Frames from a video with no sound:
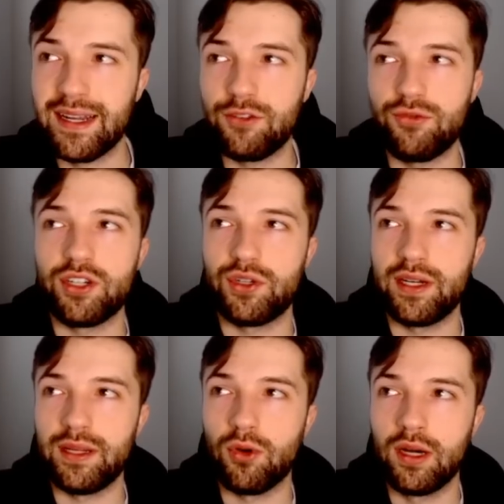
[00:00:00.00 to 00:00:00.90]
an edge rusher
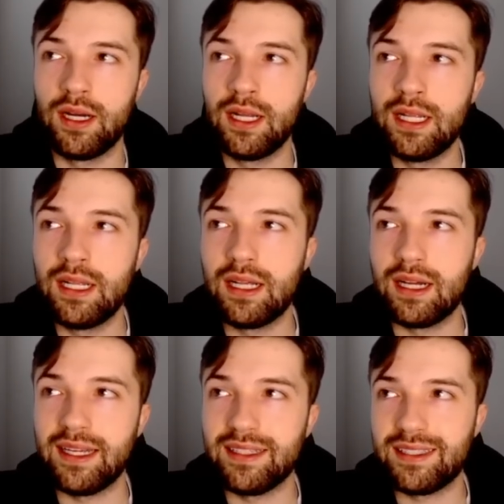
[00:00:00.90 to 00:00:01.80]
anymore.
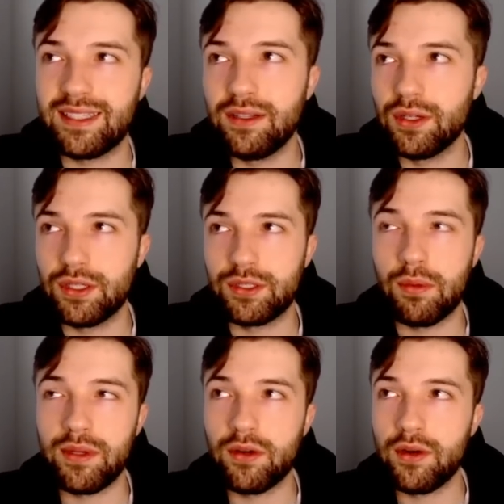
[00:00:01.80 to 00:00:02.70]
Again, Steelers, but
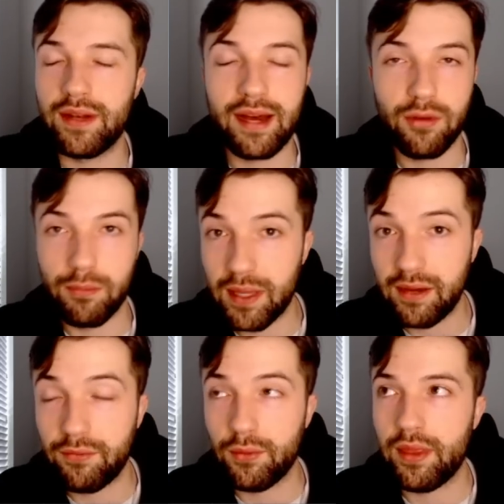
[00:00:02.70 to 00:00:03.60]
we don't even have a
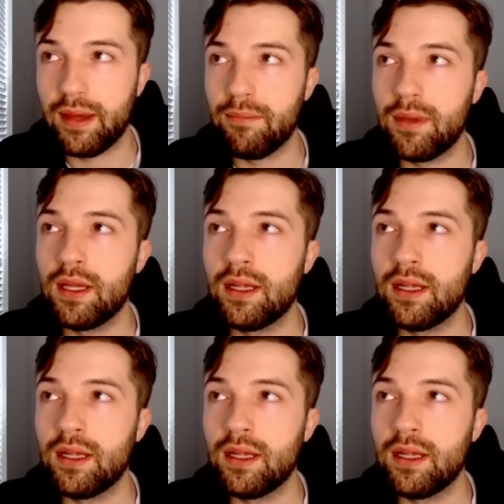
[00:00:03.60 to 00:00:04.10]
pick for them.